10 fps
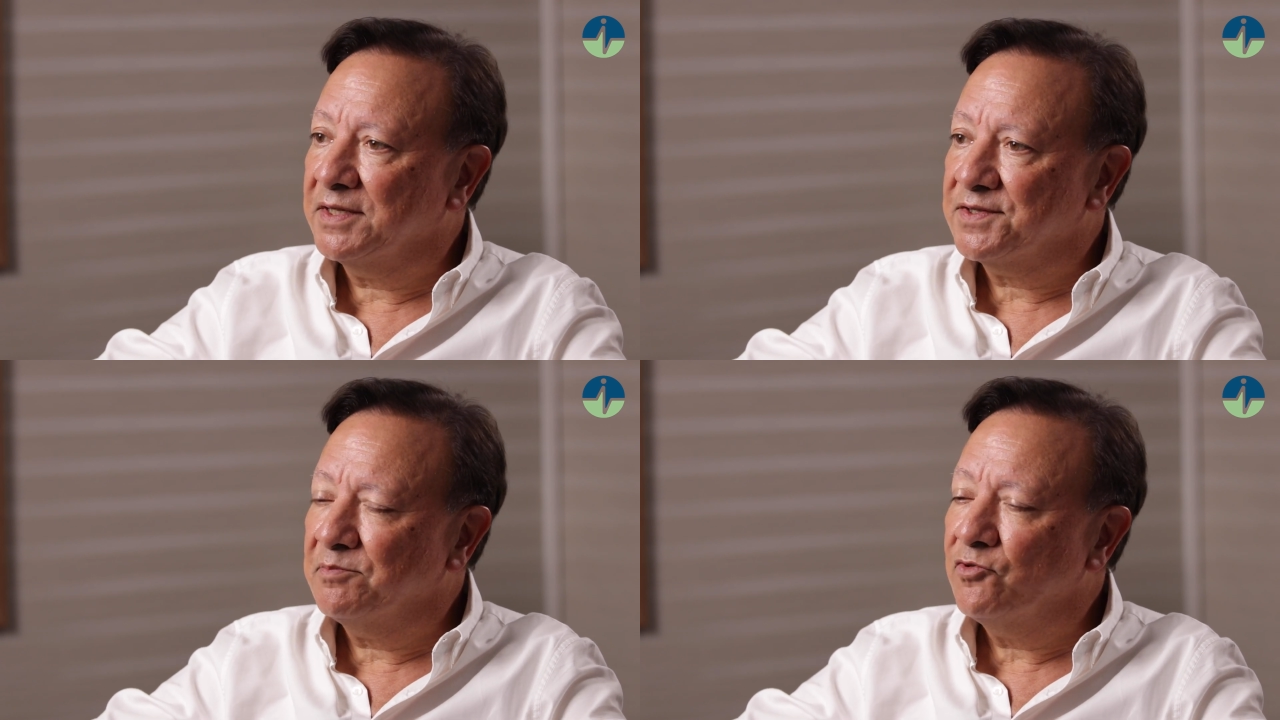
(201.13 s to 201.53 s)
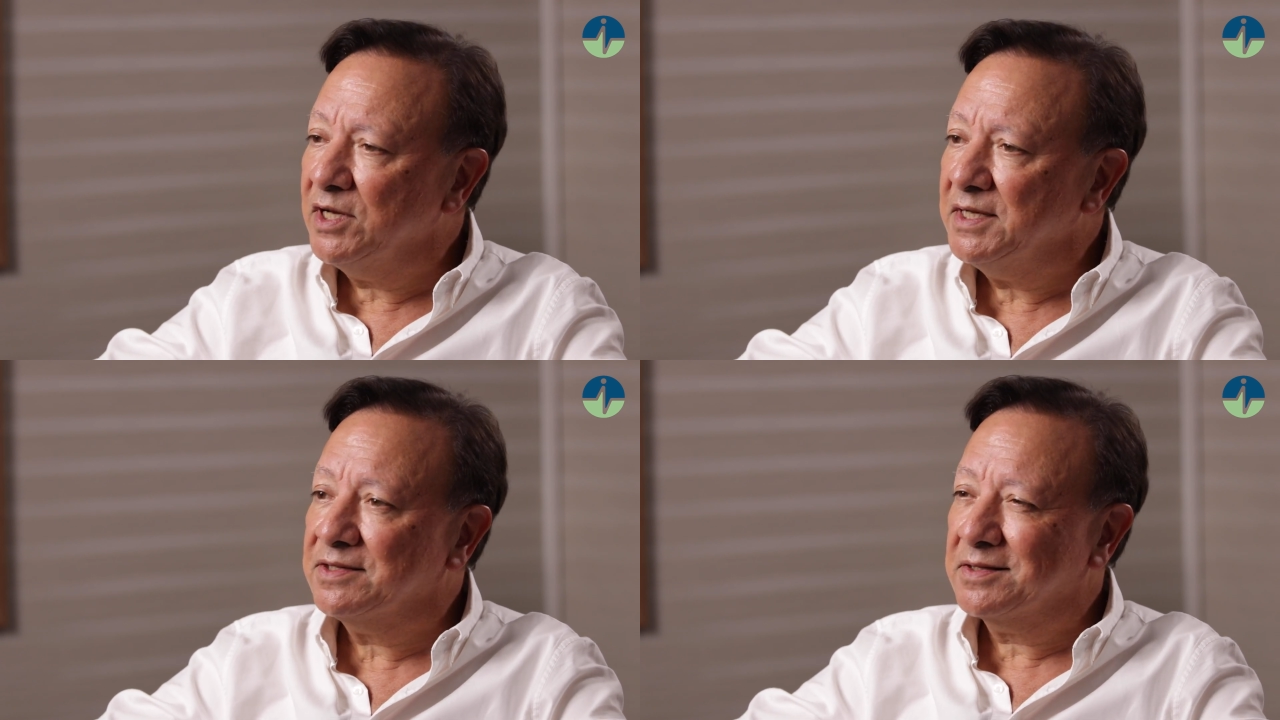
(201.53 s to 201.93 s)
and some
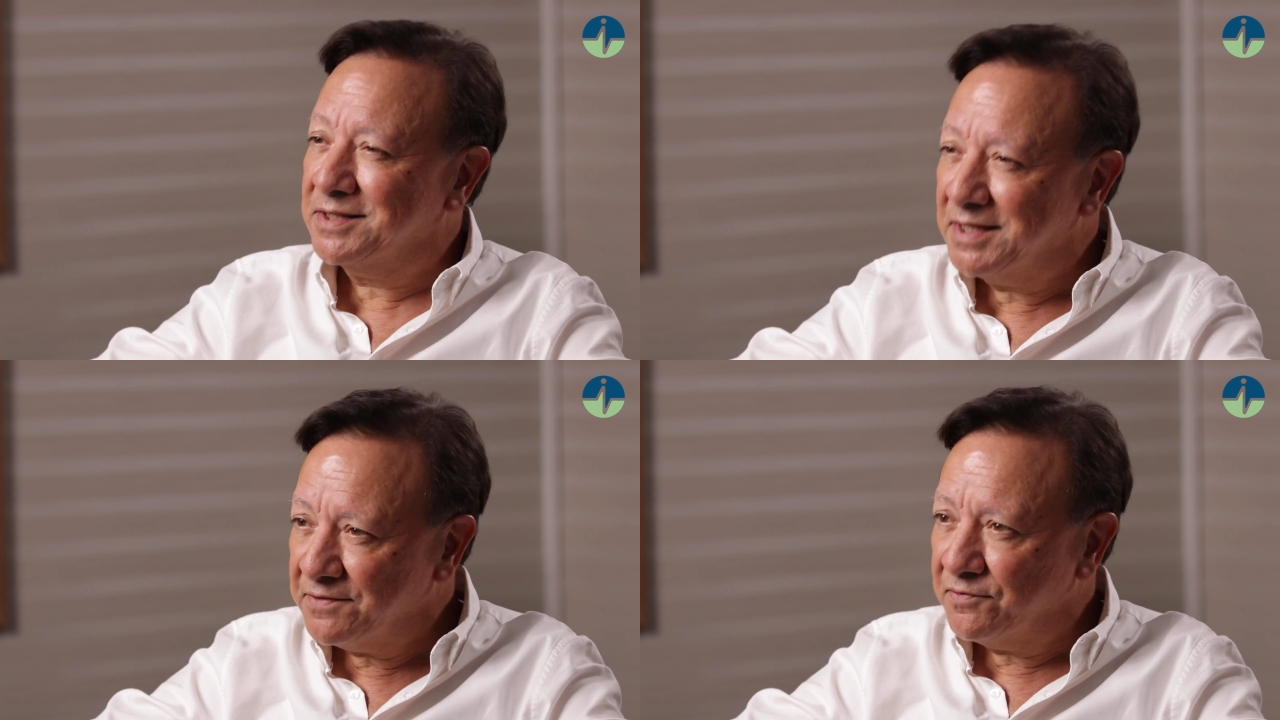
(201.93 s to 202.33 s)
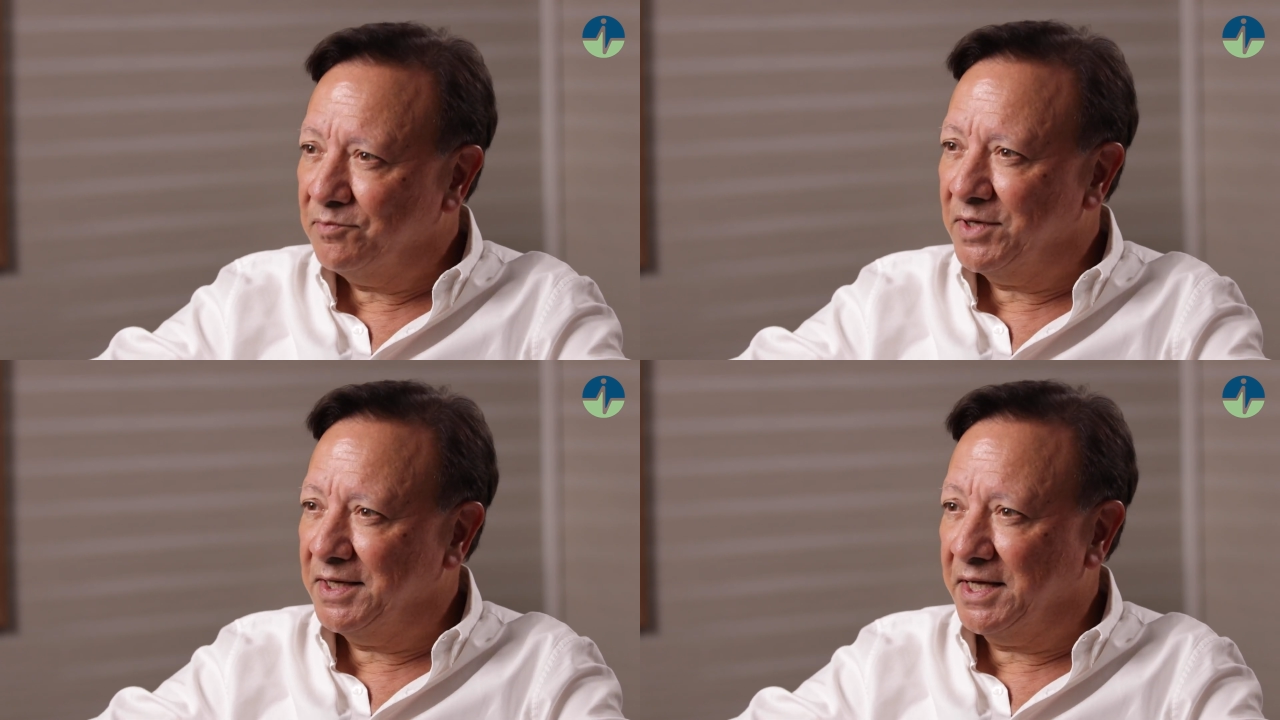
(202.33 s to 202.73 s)
really successful
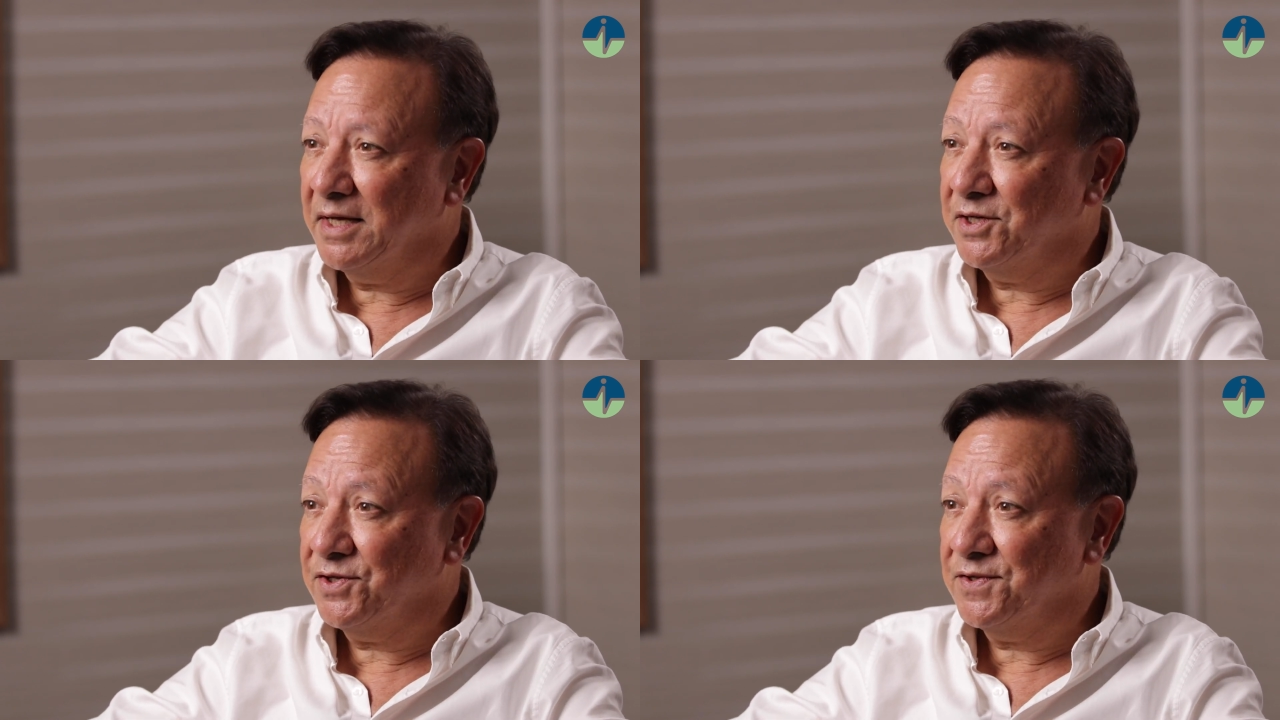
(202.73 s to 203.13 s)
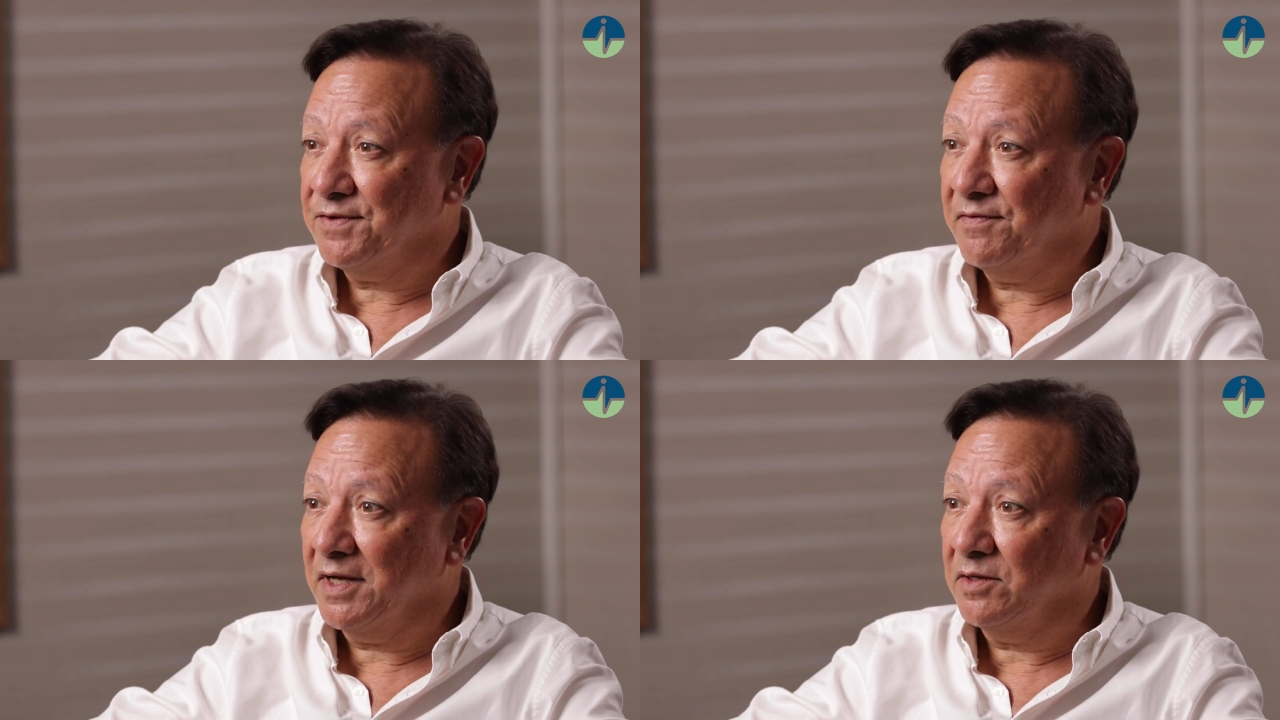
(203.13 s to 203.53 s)
medications
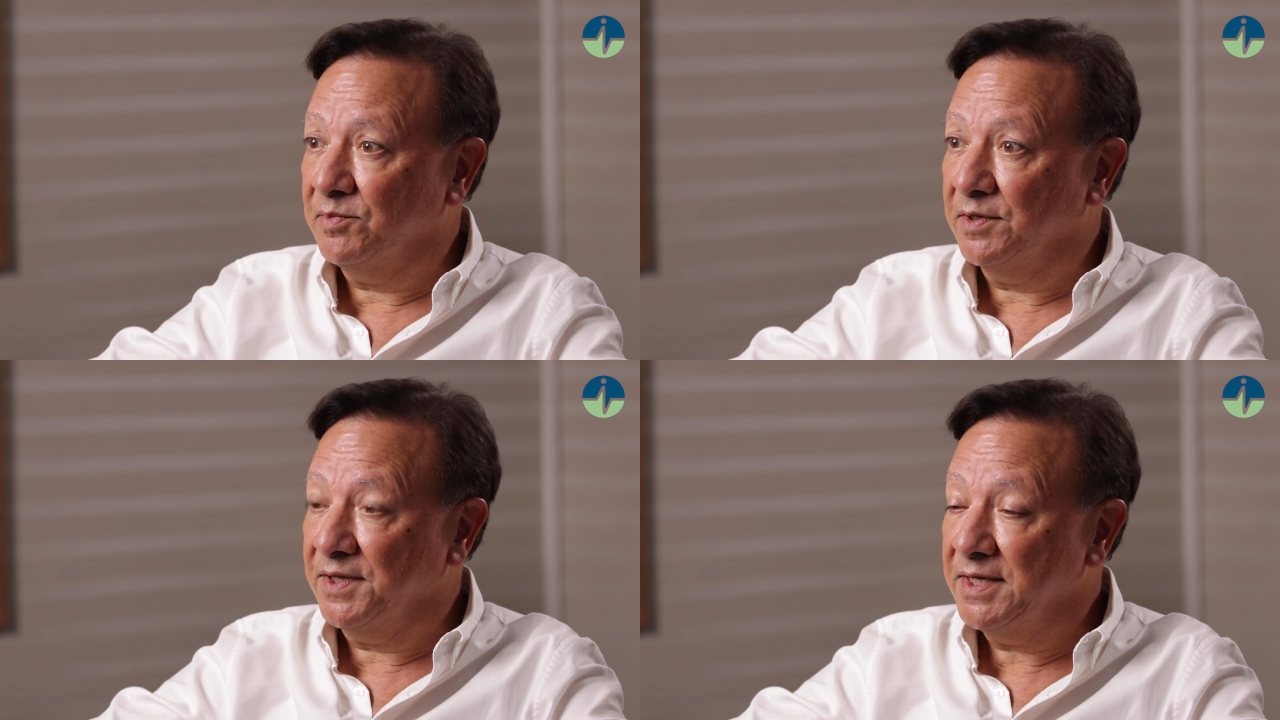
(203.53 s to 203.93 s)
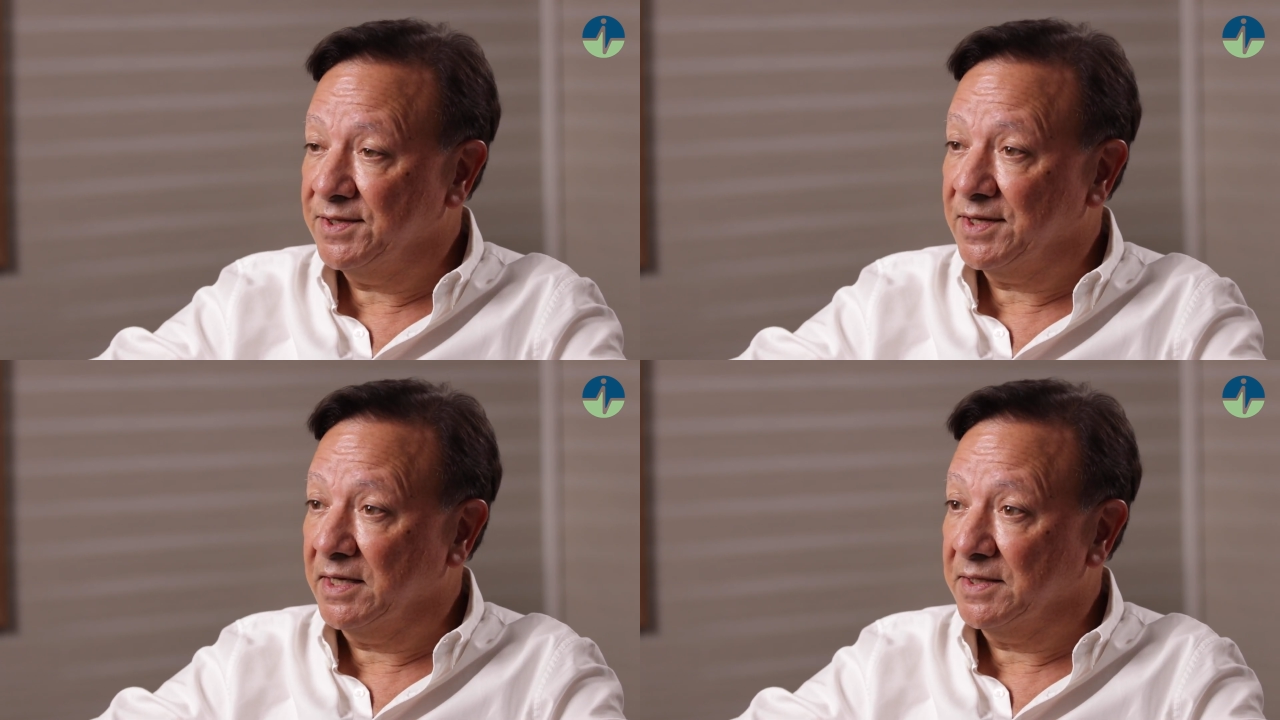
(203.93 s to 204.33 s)
available
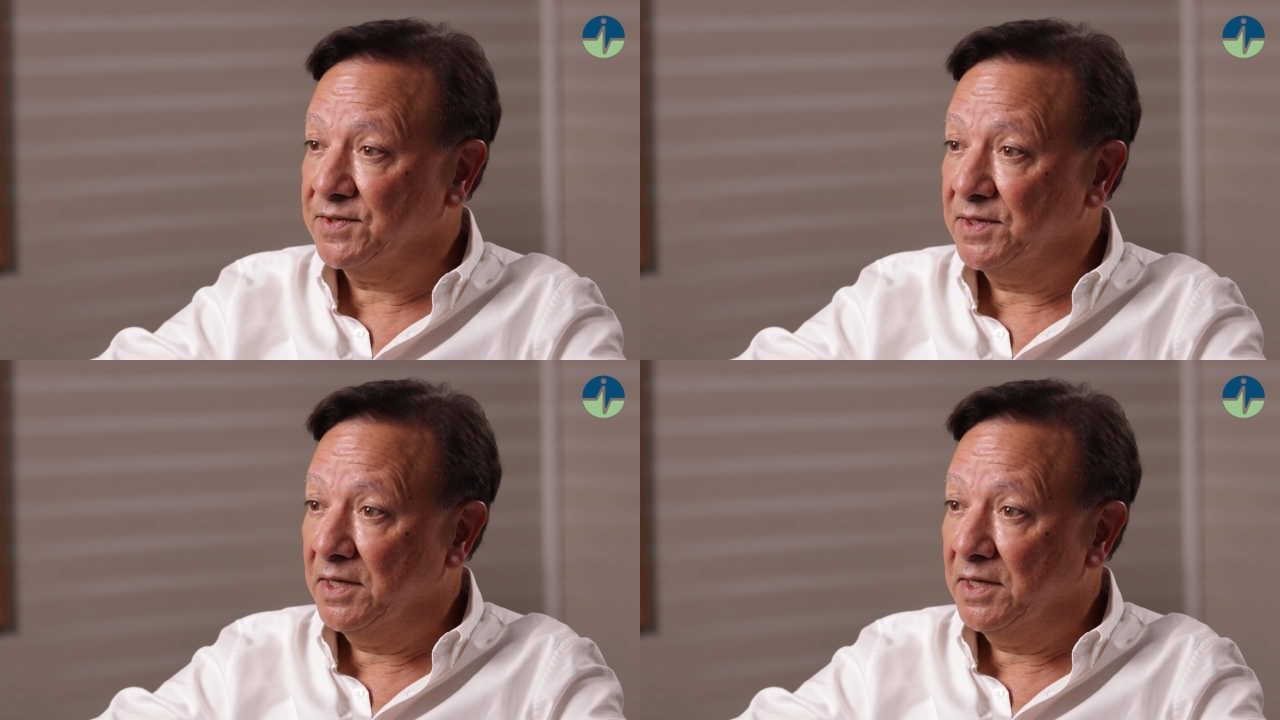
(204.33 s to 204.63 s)
these days.